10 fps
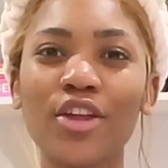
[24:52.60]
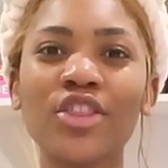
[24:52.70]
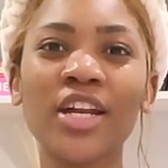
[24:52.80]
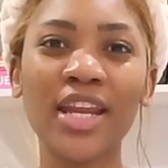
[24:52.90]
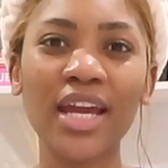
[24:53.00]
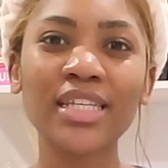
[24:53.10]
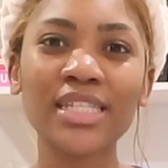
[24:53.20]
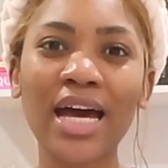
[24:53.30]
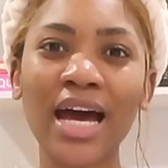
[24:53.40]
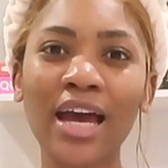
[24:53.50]
the
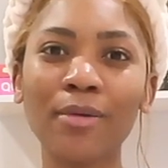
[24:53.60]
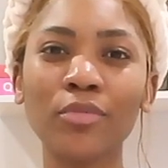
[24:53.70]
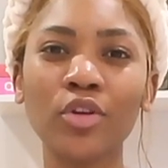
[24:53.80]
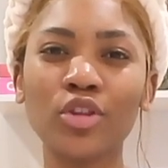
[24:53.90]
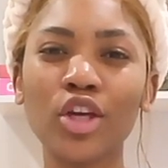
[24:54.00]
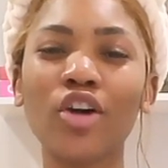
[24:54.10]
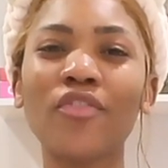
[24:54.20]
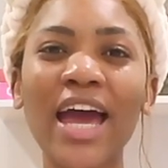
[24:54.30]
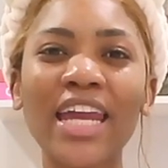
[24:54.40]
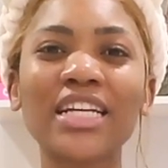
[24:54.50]
next time you think
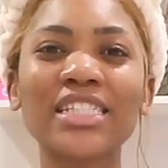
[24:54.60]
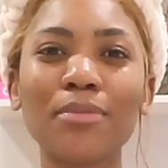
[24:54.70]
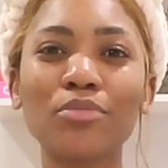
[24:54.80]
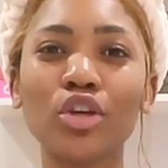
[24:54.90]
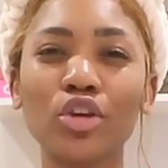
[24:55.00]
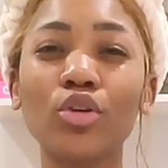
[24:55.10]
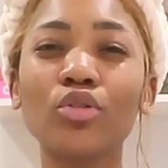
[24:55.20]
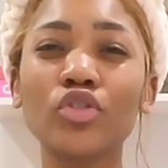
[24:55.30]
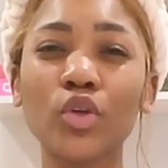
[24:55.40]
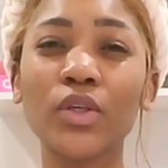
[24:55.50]
of adding something
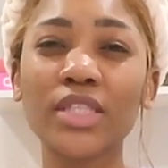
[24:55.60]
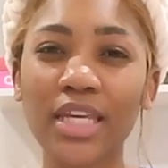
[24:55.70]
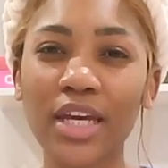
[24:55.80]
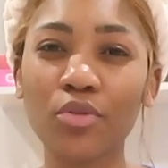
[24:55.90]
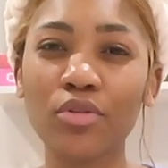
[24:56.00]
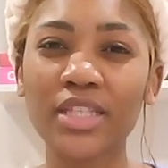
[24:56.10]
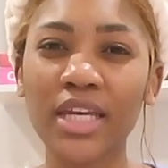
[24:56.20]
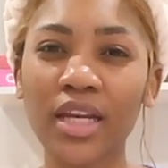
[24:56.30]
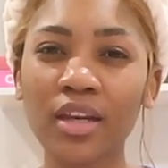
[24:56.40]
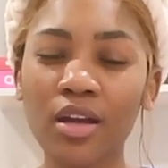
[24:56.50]
new to your skin
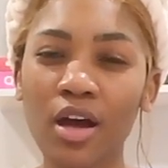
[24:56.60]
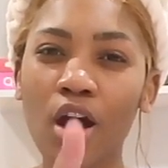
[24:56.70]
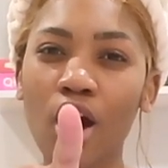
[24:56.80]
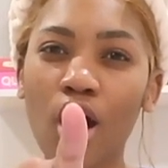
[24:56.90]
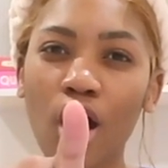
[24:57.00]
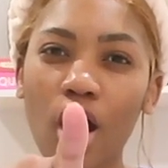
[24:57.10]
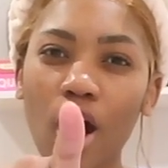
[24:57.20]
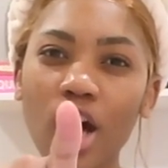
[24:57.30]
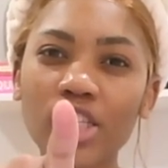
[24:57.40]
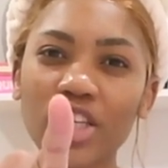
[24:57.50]
routine,
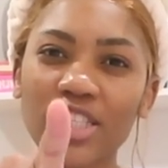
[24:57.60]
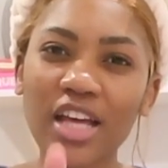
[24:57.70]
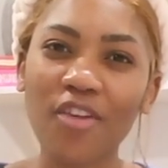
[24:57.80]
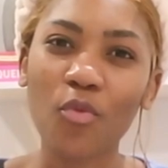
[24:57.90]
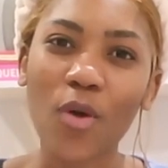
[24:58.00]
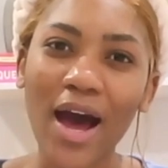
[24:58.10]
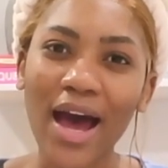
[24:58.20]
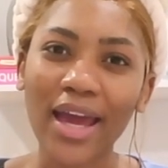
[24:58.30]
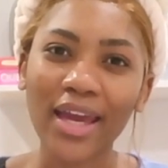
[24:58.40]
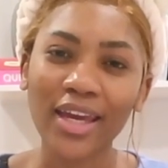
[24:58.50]
ask yourself
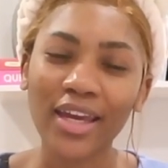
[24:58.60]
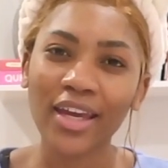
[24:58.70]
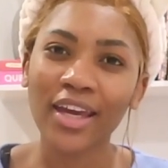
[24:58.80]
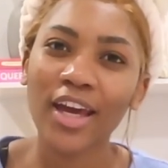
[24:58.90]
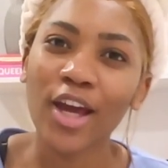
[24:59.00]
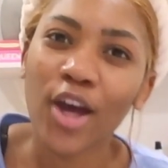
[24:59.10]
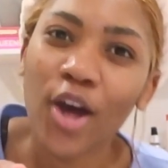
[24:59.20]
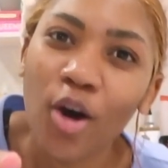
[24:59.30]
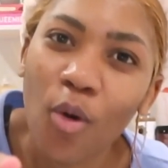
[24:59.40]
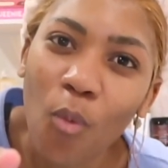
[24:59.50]
why.
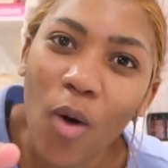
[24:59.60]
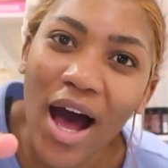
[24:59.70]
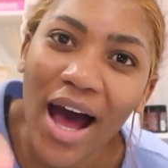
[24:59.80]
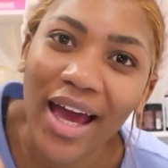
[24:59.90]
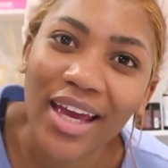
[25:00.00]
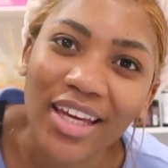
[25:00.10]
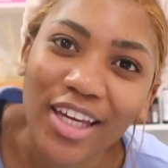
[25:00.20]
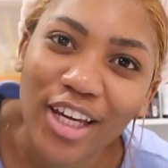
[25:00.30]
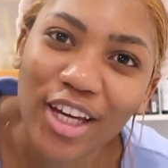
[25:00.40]
Why?